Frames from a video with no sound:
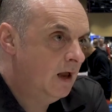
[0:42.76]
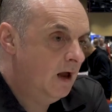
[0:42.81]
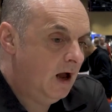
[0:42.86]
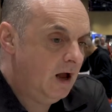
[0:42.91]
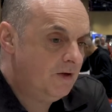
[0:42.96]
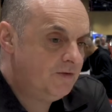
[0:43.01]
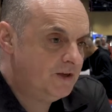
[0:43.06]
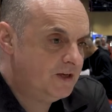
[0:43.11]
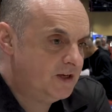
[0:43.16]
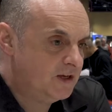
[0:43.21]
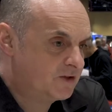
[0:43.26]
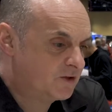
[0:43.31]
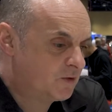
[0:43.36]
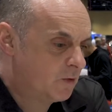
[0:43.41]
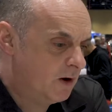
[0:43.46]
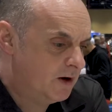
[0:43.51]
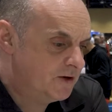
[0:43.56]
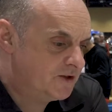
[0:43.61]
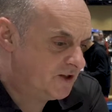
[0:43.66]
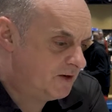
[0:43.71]
I think it's
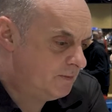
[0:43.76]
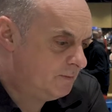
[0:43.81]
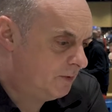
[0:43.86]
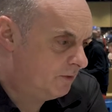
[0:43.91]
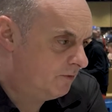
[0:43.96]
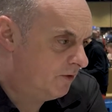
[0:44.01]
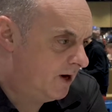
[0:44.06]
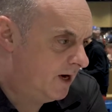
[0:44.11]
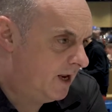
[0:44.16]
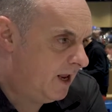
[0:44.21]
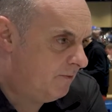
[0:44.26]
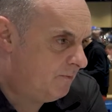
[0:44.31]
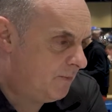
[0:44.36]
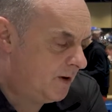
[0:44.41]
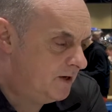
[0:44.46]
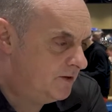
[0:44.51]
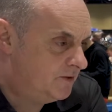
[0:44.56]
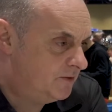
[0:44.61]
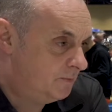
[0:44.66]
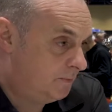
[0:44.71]
quite simple, really. I've
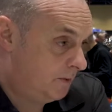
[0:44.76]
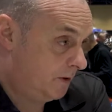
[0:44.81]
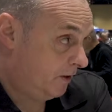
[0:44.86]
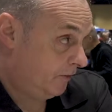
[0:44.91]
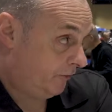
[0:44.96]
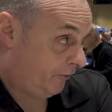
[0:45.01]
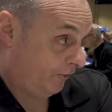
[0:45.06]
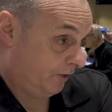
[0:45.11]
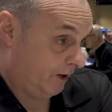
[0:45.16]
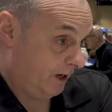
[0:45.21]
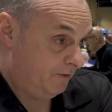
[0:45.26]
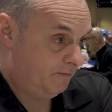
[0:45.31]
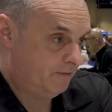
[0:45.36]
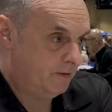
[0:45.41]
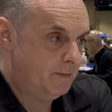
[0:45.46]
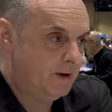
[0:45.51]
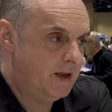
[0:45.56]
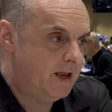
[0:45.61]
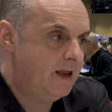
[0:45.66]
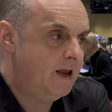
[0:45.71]
been
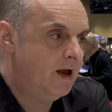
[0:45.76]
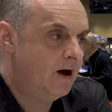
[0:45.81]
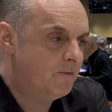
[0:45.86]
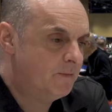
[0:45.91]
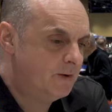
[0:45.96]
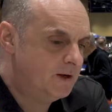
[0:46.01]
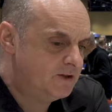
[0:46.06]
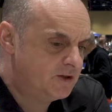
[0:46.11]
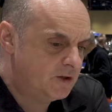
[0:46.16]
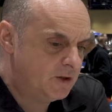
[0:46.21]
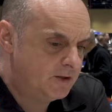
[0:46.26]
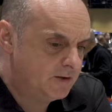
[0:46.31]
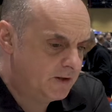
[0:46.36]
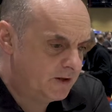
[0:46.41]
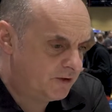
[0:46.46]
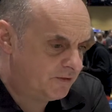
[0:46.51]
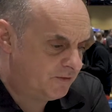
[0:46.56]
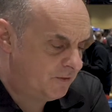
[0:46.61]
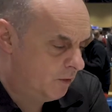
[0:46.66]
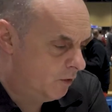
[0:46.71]
doing
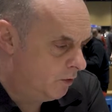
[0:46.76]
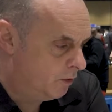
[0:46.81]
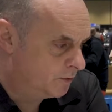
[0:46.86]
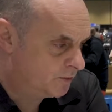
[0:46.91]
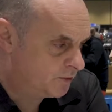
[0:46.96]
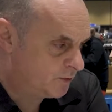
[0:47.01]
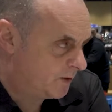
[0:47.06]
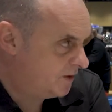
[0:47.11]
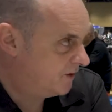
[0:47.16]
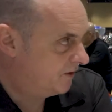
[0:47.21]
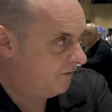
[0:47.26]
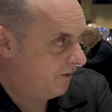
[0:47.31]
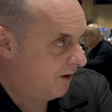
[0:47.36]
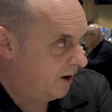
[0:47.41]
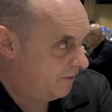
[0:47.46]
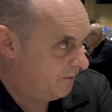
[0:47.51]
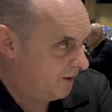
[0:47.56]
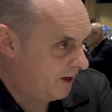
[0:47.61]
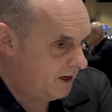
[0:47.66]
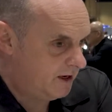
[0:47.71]
this for
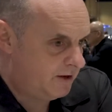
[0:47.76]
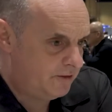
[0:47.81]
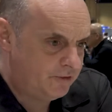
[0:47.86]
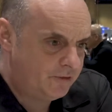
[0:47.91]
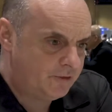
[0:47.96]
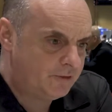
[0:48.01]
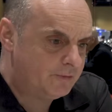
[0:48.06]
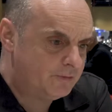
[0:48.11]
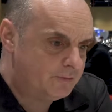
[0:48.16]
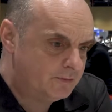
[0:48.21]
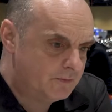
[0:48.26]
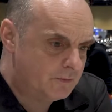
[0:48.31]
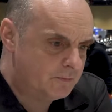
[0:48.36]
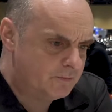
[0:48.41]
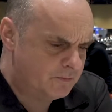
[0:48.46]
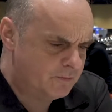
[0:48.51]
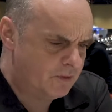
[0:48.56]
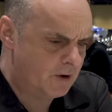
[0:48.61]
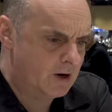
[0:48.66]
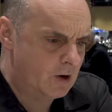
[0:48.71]
25 years,
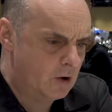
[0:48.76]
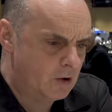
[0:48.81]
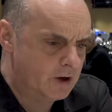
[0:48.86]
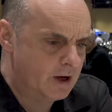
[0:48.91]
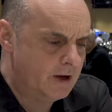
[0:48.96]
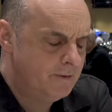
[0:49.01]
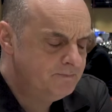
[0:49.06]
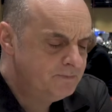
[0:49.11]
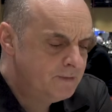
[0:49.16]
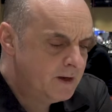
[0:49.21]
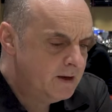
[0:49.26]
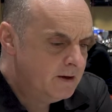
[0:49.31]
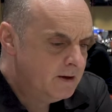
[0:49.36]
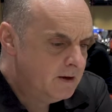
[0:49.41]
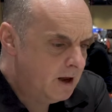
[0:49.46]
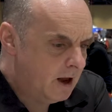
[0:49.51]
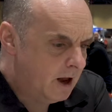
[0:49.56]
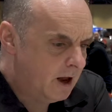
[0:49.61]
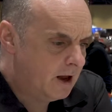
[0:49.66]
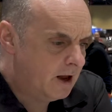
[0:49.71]
probably longer.
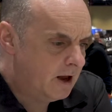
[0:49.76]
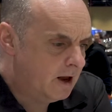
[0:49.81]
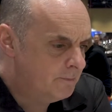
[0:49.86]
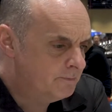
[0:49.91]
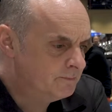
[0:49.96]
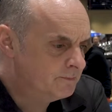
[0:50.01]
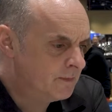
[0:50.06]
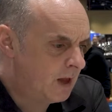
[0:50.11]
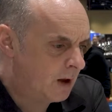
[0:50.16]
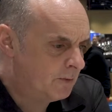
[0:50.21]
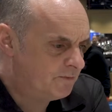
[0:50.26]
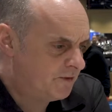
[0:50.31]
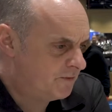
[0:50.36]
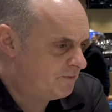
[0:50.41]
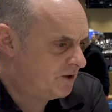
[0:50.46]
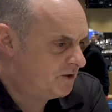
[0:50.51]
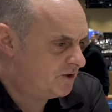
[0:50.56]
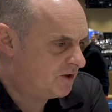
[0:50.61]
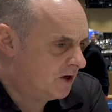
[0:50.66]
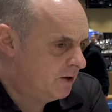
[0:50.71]
I'm
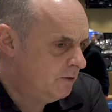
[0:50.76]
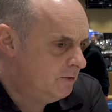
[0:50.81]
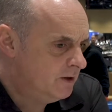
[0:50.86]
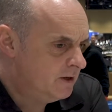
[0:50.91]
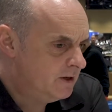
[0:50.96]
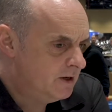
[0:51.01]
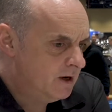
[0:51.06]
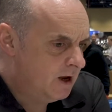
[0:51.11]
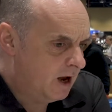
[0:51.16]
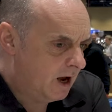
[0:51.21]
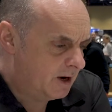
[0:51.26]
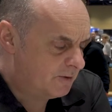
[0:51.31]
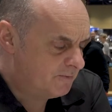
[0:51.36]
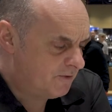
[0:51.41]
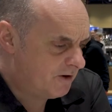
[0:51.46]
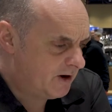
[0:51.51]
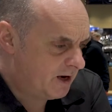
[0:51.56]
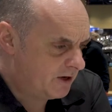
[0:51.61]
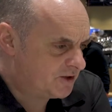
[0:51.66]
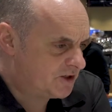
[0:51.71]
52, and I'm
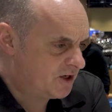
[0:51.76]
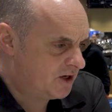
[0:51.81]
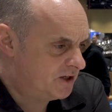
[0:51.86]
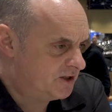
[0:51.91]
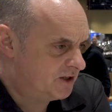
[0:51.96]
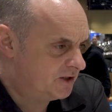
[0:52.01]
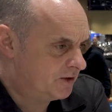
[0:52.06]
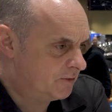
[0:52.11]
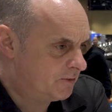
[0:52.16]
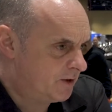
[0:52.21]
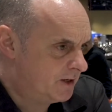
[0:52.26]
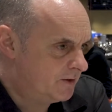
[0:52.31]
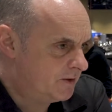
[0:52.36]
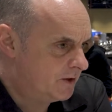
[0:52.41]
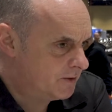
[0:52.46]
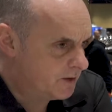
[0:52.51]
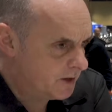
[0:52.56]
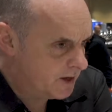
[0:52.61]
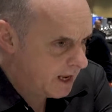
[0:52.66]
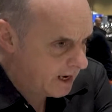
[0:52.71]
very excited to think
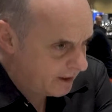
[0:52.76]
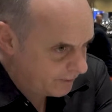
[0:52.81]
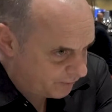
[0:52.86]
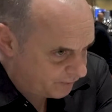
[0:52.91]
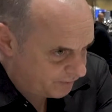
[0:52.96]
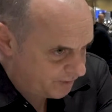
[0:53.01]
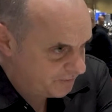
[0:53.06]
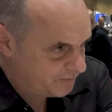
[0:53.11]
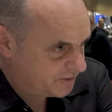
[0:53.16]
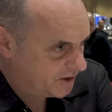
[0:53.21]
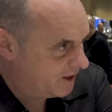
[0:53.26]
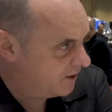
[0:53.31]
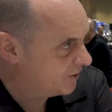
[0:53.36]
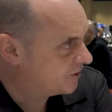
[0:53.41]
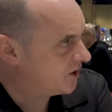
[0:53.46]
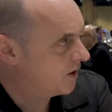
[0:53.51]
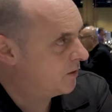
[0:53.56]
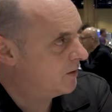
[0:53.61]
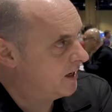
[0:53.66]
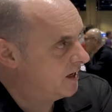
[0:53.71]
that the next 15 or
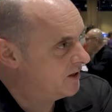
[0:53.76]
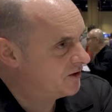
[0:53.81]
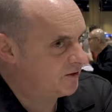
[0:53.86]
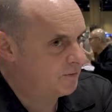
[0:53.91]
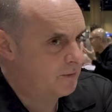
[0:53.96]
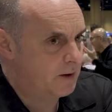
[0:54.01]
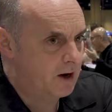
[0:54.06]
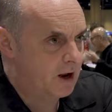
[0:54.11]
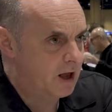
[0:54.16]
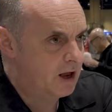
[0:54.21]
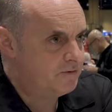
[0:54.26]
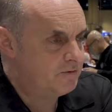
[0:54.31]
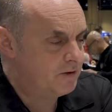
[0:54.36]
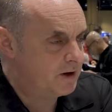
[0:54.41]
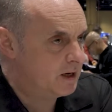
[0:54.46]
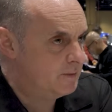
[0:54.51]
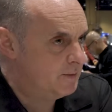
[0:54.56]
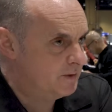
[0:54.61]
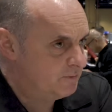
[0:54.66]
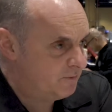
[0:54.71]
so years of my life are
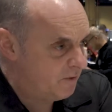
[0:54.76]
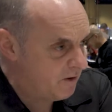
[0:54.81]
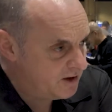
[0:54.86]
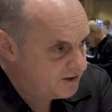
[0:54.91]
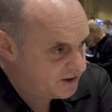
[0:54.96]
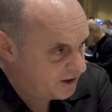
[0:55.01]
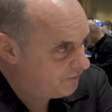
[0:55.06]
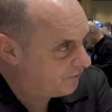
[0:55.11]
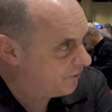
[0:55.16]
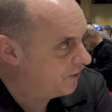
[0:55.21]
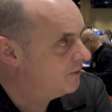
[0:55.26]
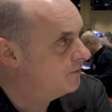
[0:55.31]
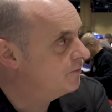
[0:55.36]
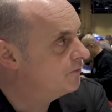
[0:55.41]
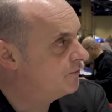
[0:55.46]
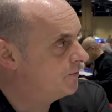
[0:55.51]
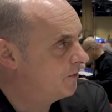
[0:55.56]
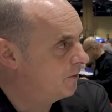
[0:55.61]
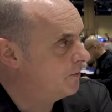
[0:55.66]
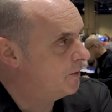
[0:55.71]
going to be very different
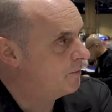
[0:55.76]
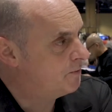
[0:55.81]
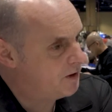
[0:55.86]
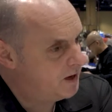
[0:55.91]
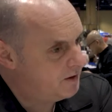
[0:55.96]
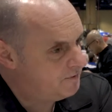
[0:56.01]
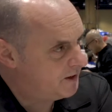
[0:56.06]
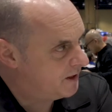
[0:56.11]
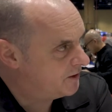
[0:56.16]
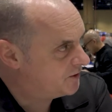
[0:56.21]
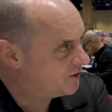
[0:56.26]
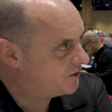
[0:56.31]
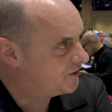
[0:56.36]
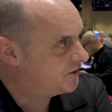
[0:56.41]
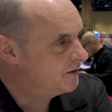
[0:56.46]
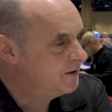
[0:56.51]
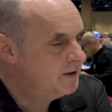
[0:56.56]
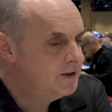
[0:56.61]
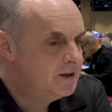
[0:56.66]
from the previous